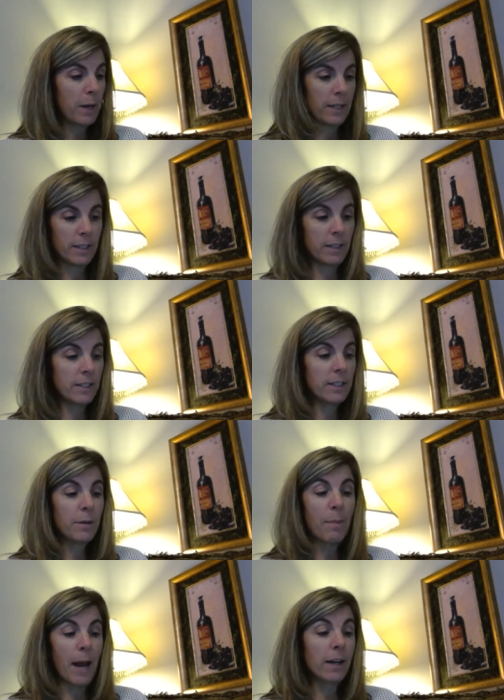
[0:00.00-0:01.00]
basis
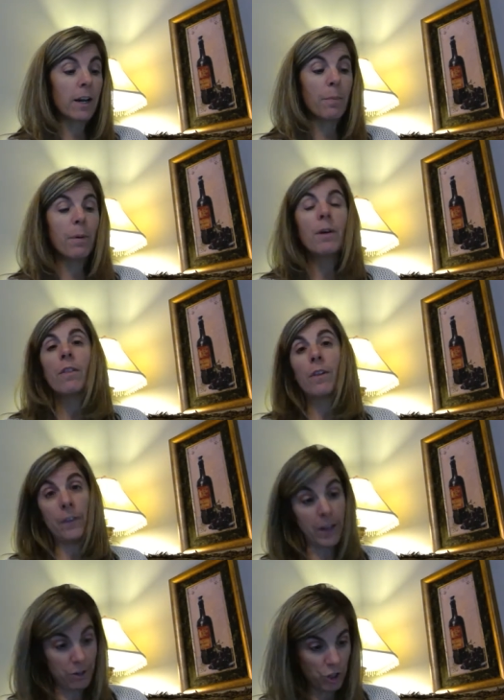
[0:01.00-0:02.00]
to back up the
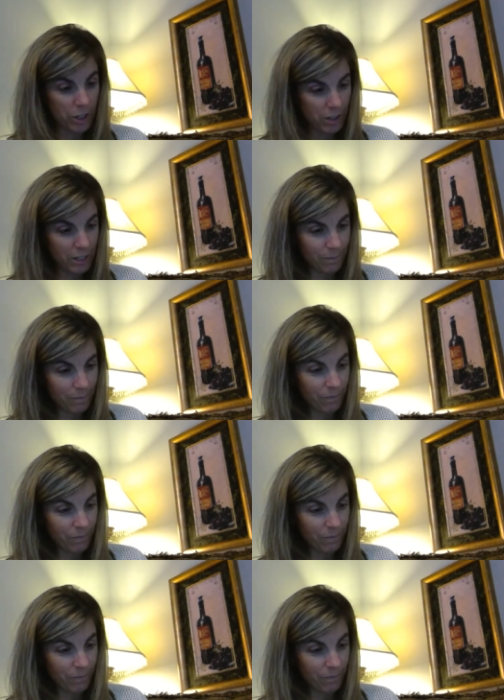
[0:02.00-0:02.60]
legend.